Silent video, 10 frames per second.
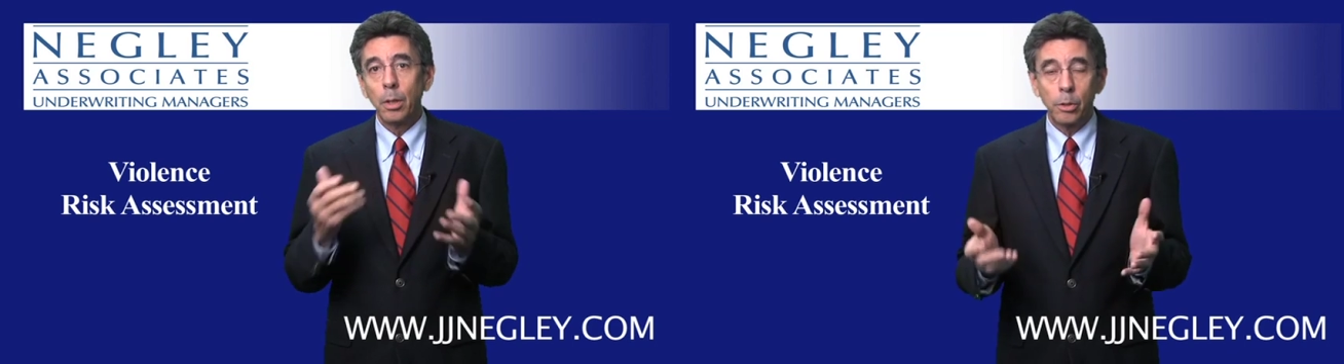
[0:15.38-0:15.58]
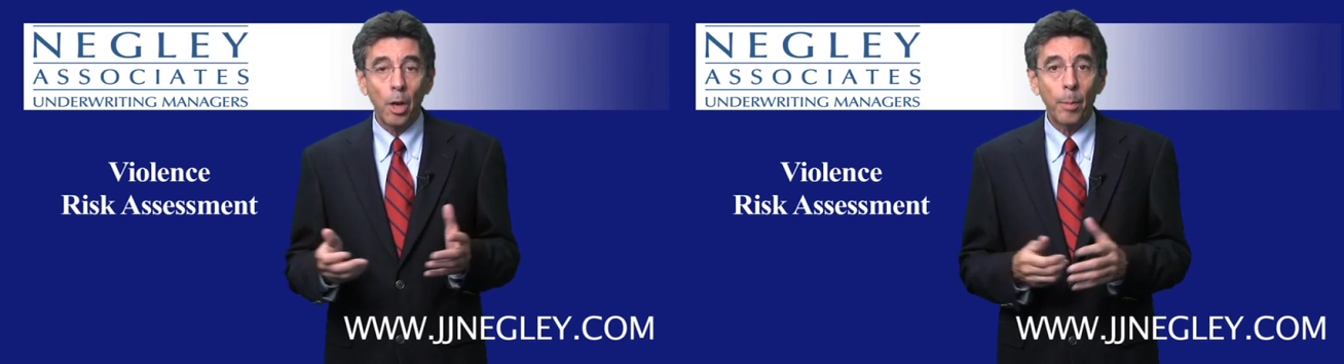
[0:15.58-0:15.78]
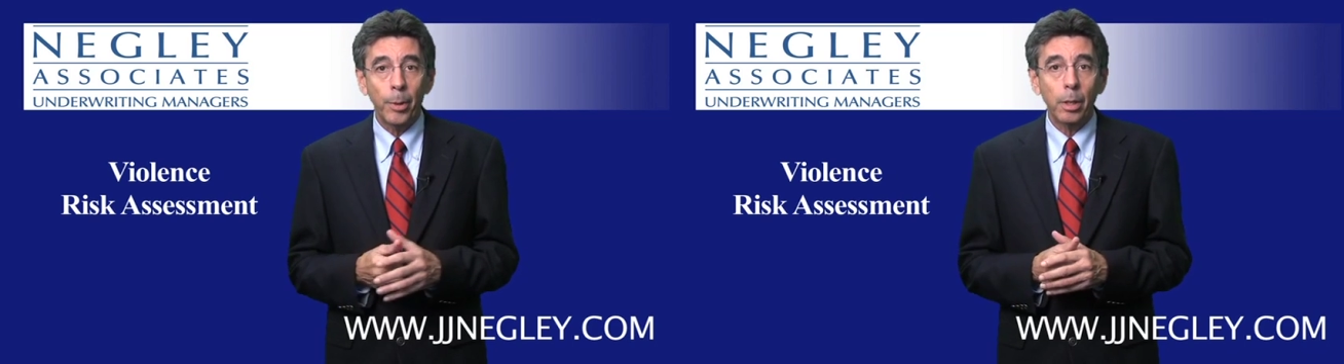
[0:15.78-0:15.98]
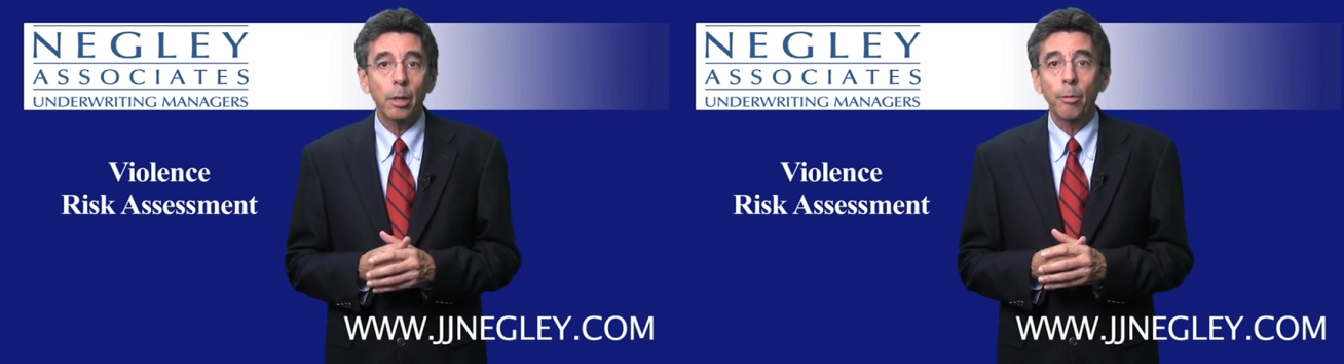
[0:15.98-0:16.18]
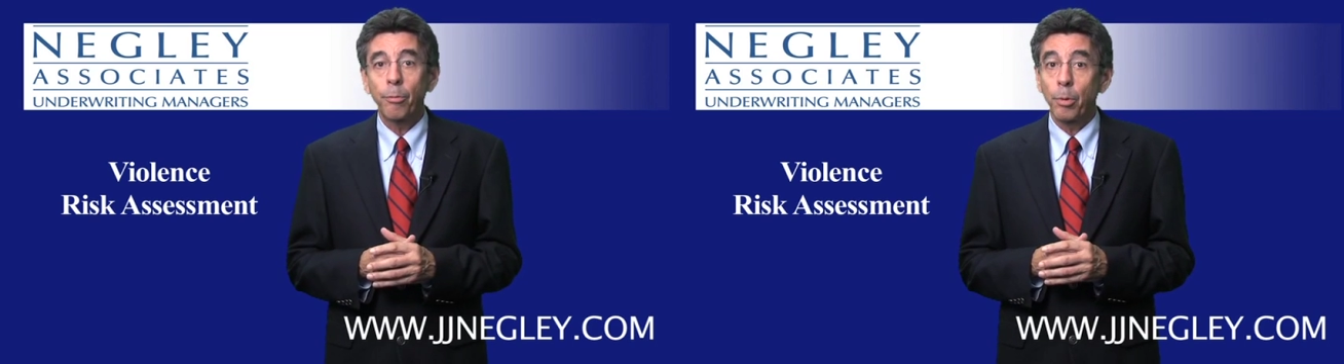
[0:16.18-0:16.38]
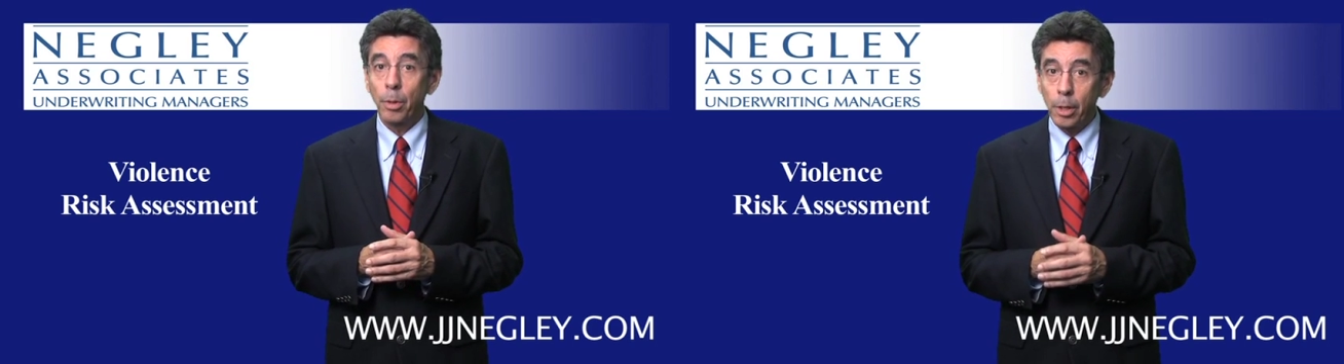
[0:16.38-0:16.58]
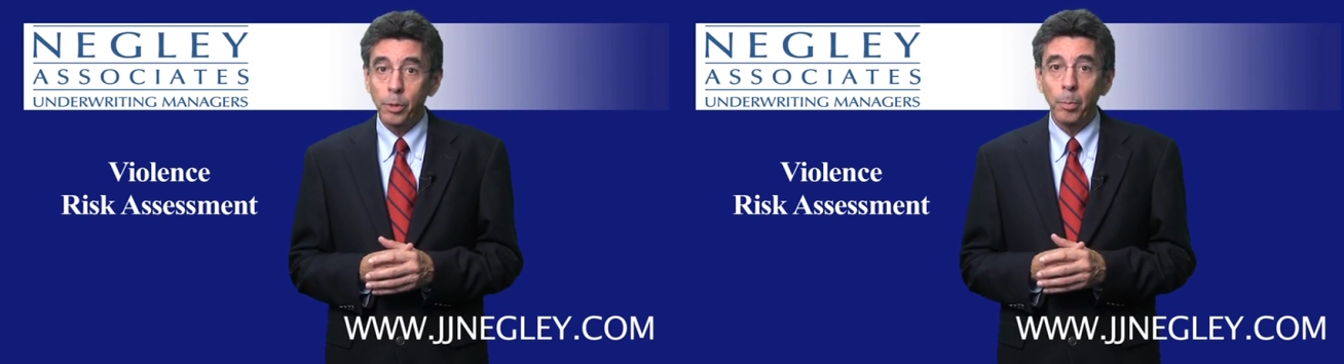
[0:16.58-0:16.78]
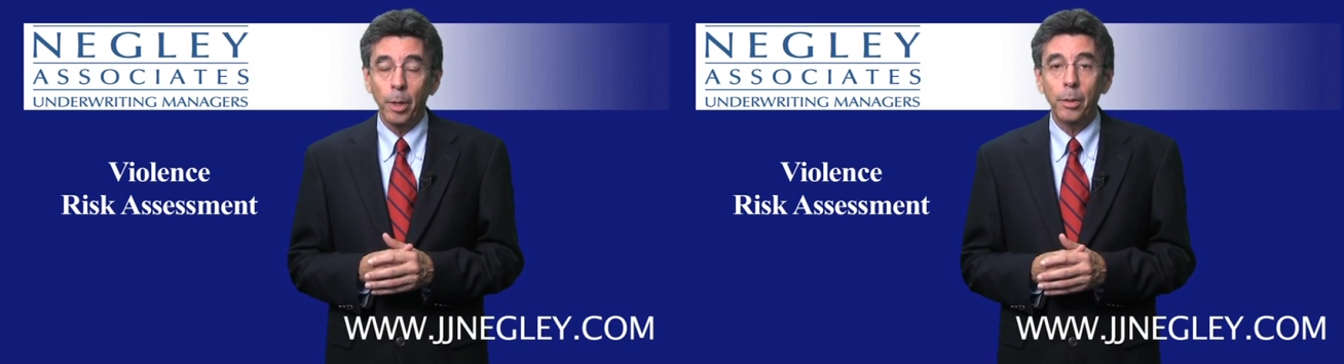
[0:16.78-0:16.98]
The topic for
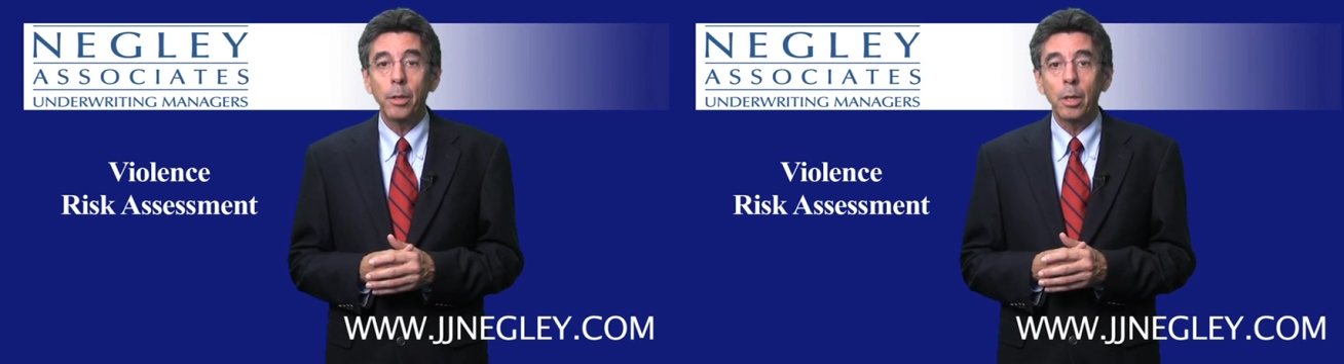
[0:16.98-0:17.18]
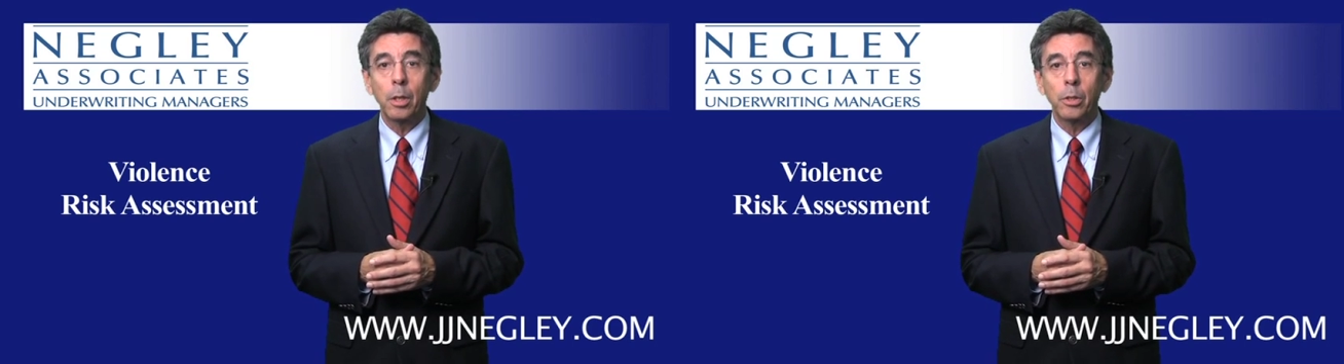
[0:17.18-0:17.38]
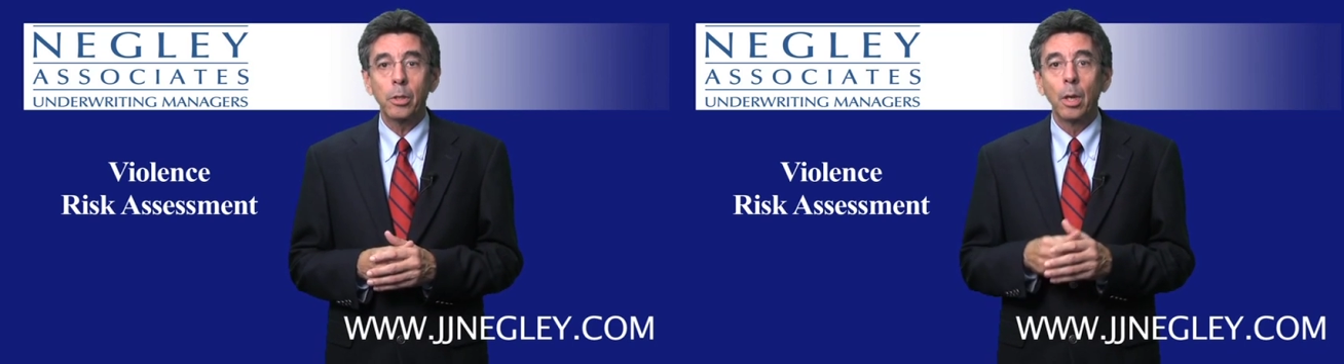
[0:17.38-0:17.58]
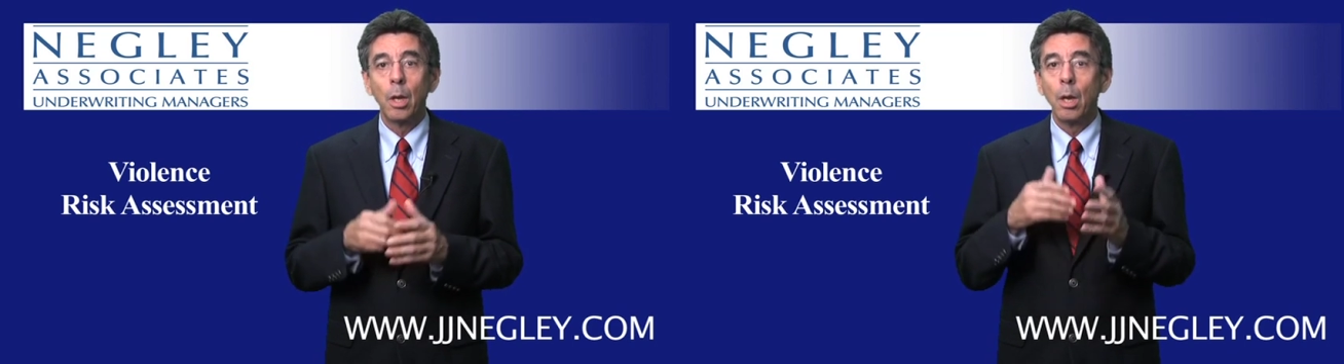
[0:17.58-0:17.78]
this month is